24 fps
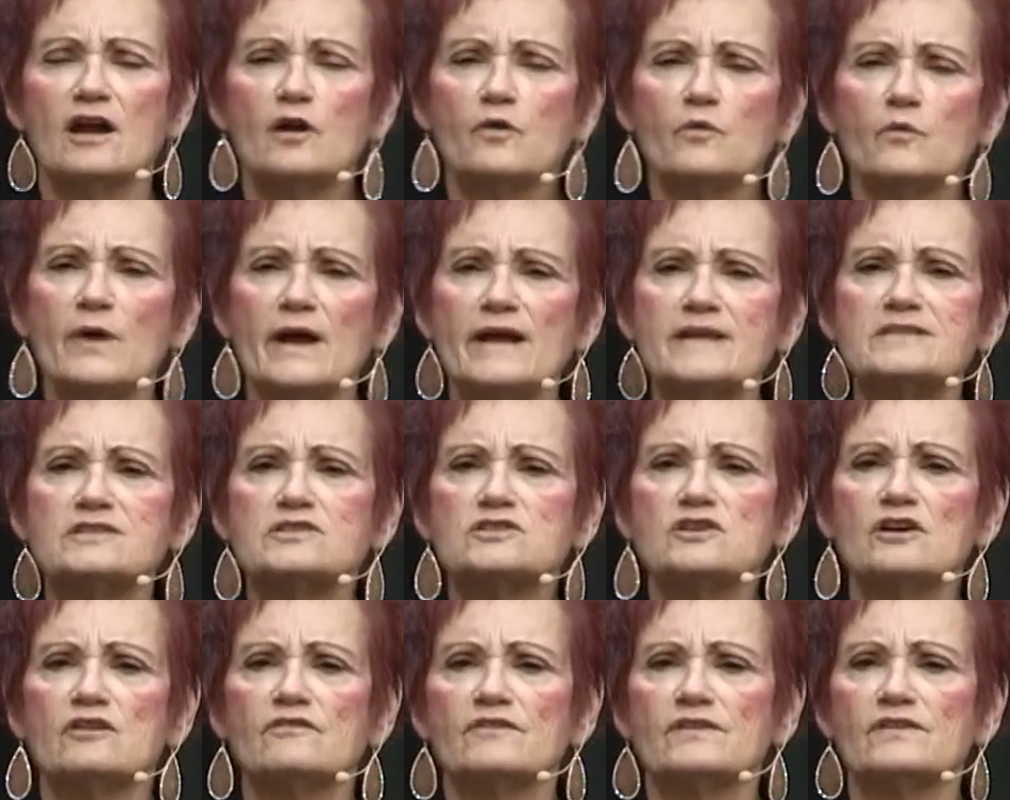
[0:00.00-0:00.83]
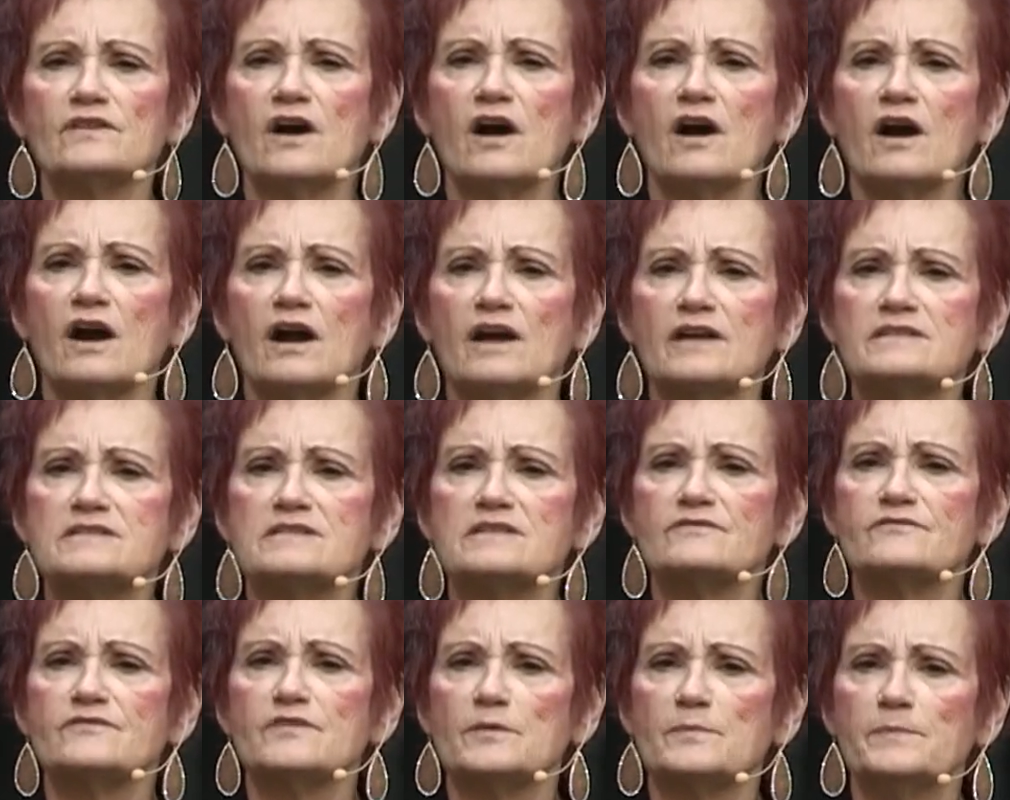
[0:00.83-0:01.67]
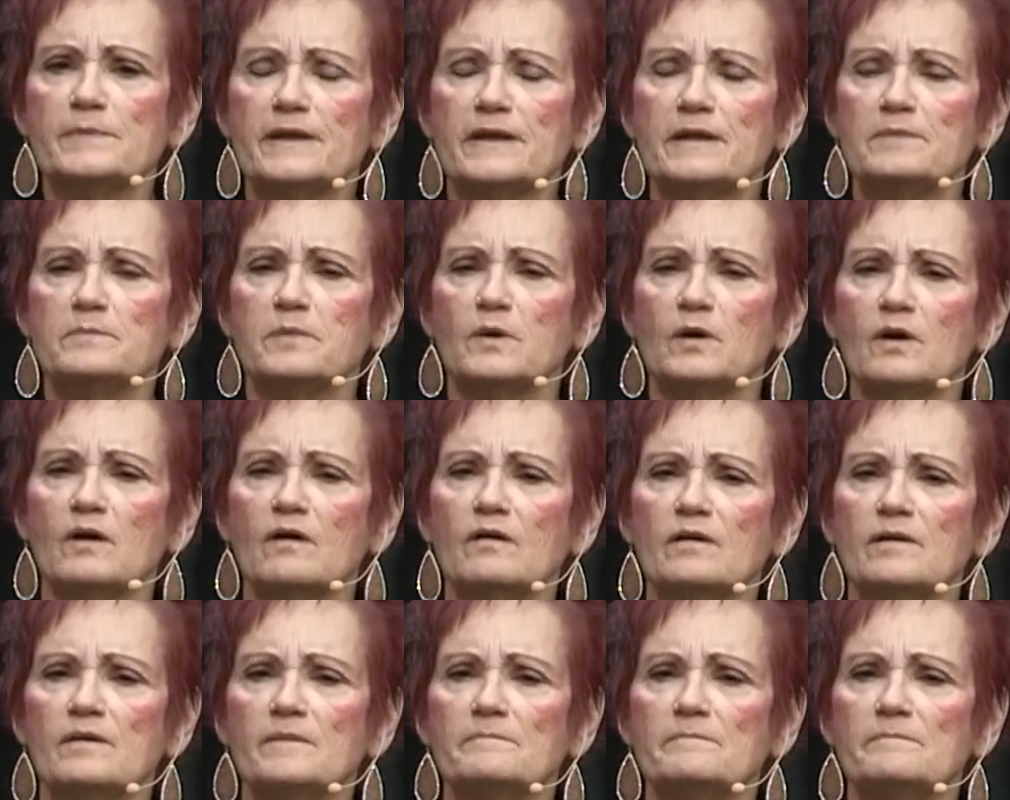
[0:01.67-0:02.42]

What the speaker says: rest over the hearts of your people.